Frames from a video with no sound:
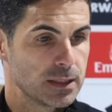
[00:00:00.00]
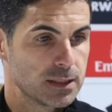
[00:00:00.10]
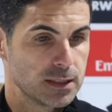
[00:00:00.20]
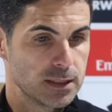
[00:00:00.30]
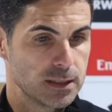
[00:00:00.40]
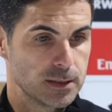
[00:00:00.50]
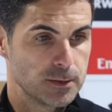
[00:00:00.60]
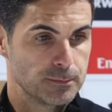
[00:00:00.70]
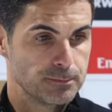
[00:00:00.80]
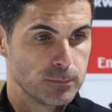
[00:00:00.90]
But
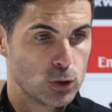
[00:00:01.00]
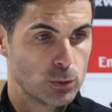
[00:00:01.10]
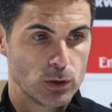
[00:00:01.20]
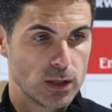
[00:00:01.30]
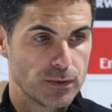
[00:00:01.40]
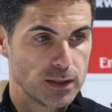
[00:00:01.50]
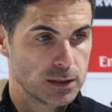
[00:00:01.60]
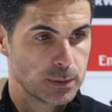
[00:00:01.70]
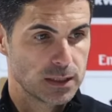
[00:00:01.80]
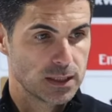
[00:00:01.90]
overall, I
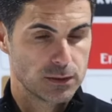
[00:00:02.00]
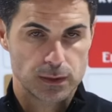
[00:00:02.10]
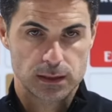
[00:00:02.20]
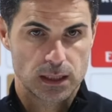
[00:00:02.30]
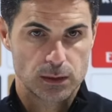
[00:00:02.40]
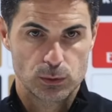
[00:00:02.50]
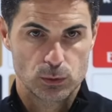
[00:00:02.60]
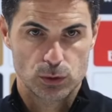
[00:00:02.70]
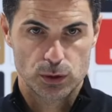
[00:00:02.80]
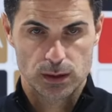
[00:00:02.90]
think, especially the first half, it
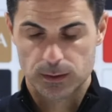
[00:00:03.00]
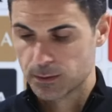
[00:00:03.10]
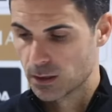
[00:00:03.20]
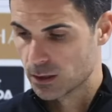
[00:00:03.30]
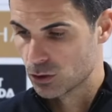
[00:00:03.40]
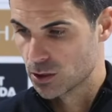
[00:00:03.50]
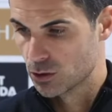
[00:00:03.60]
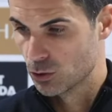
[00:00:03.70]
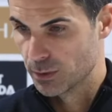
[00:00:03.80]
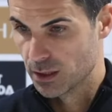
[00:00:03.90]
was a
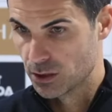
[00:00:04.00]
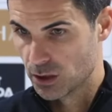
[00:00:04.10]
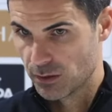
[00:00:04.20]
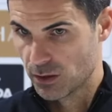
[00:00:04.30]
total domination.